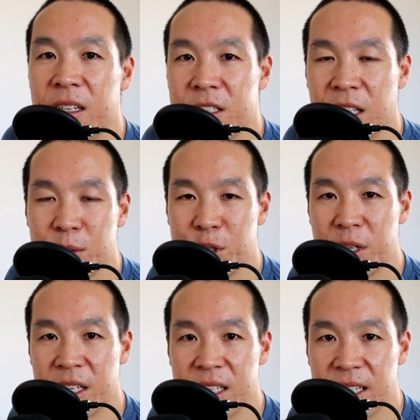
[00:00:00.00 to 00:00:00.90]
So
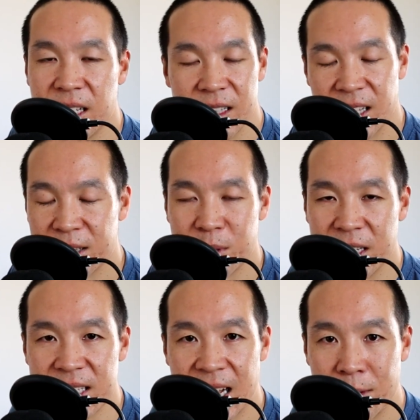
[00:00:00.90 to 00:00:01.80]
that's what
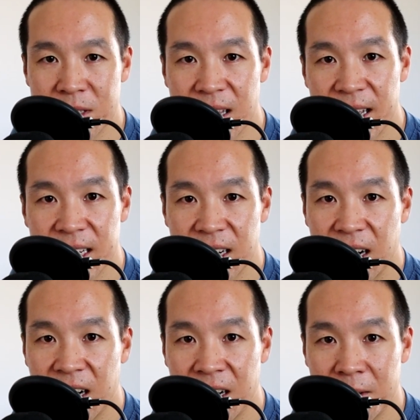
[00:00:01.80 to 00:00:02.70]
it sounds like.
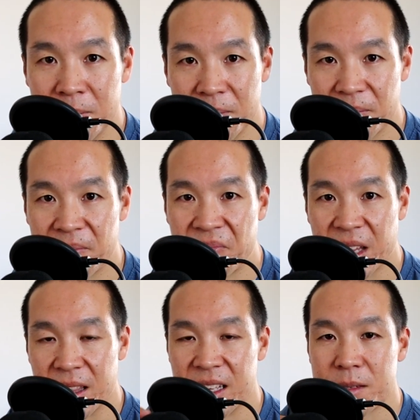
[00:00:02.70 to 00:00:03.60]

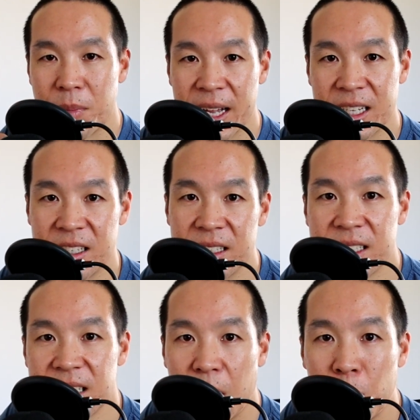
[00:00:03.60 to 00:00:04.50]
This mic
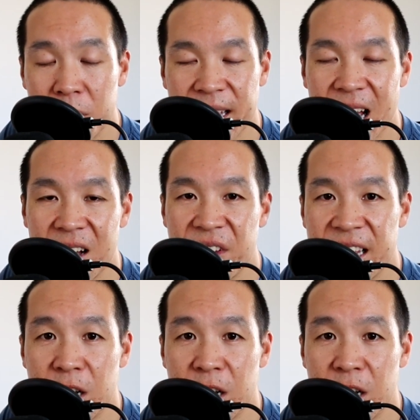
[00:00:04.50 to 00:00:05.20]
does only have a